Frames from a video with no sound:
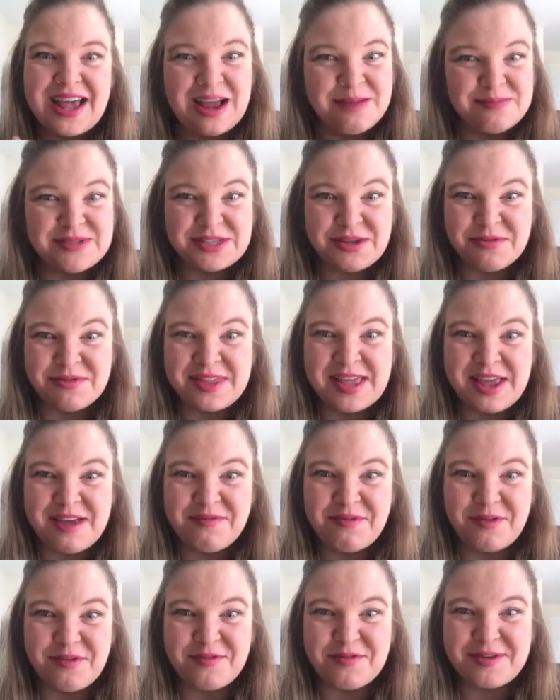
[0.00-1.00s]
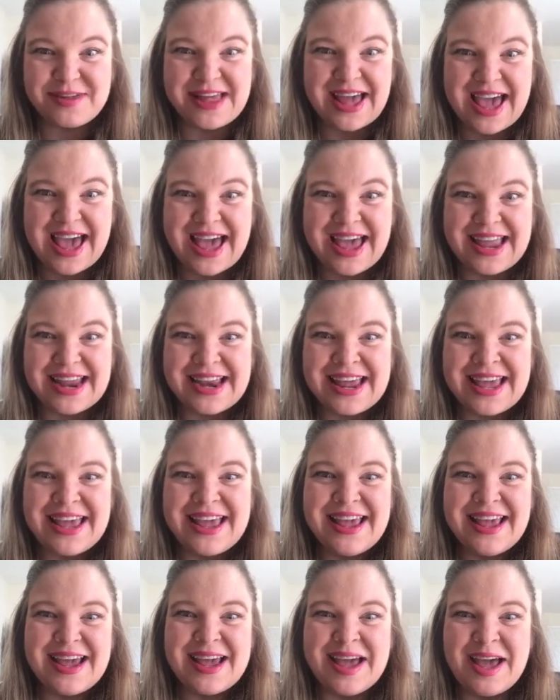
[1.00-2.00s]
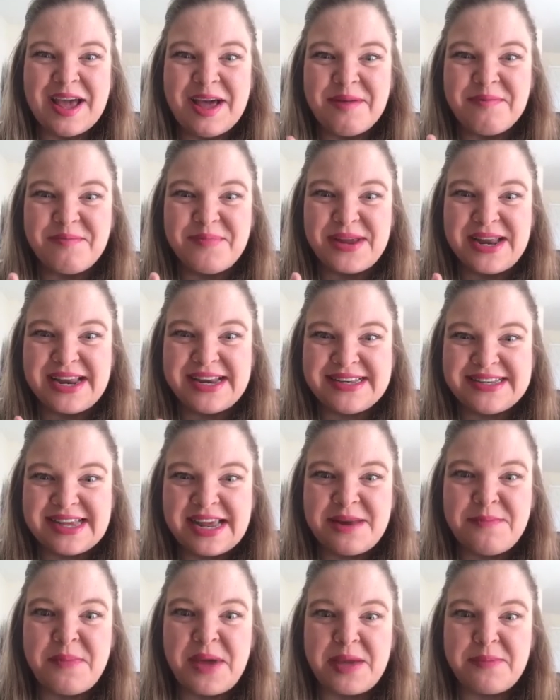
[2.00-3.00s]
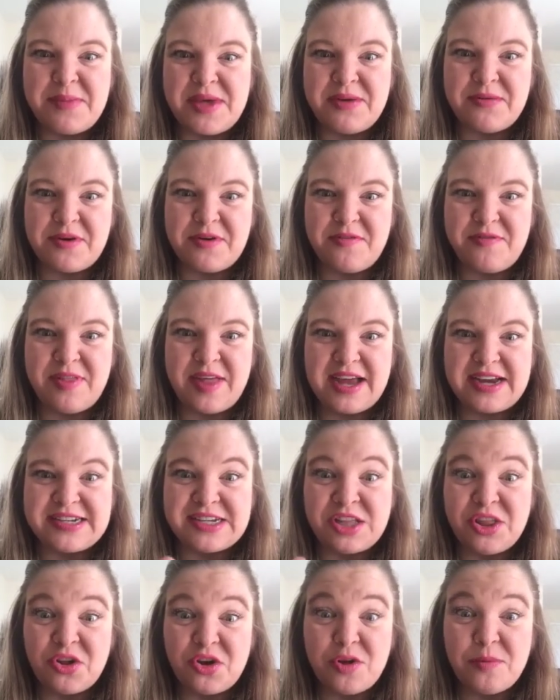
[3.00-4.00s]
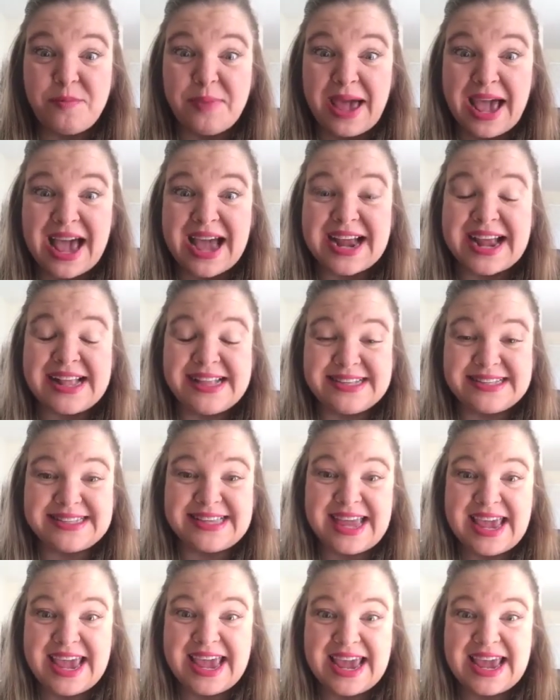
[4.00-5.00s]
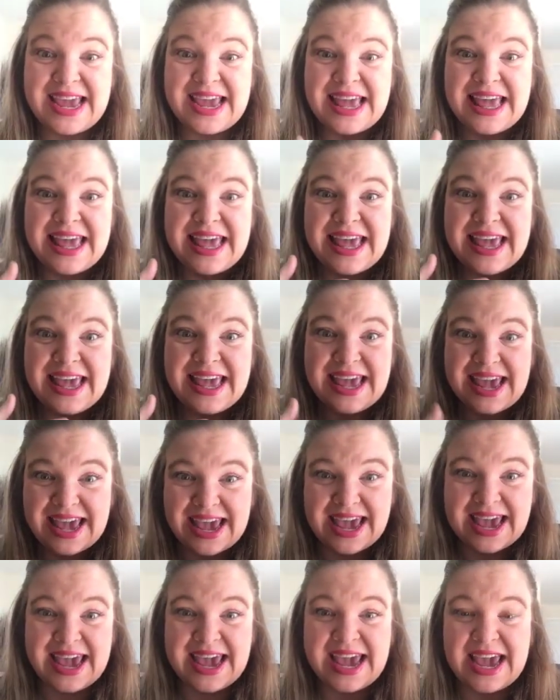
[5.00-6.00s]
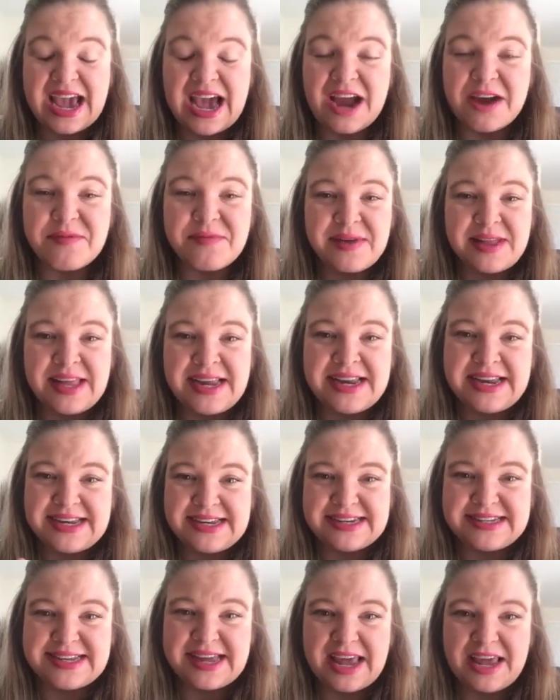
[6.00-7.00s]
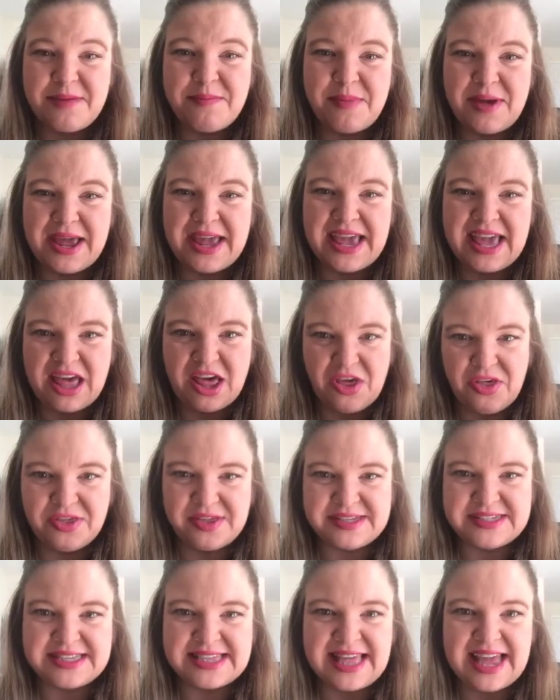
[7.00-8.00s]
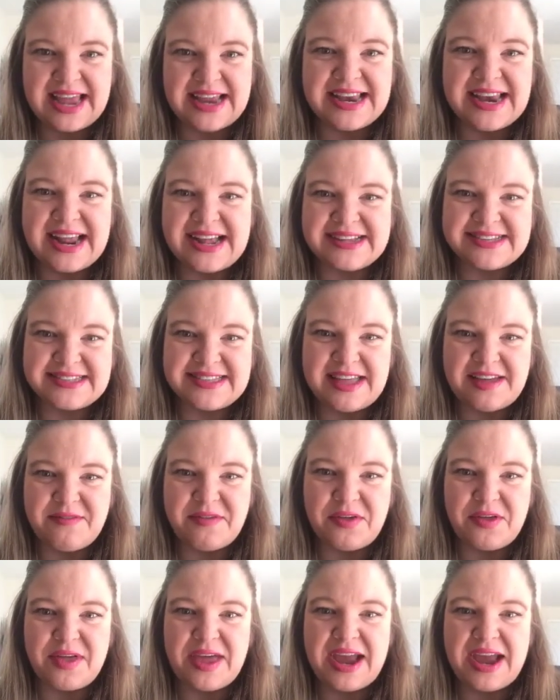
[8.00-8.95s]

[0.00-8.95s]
I'm so thankful for that. But it did make me reflect and look back and say, hey, I really need to take my health to that next level.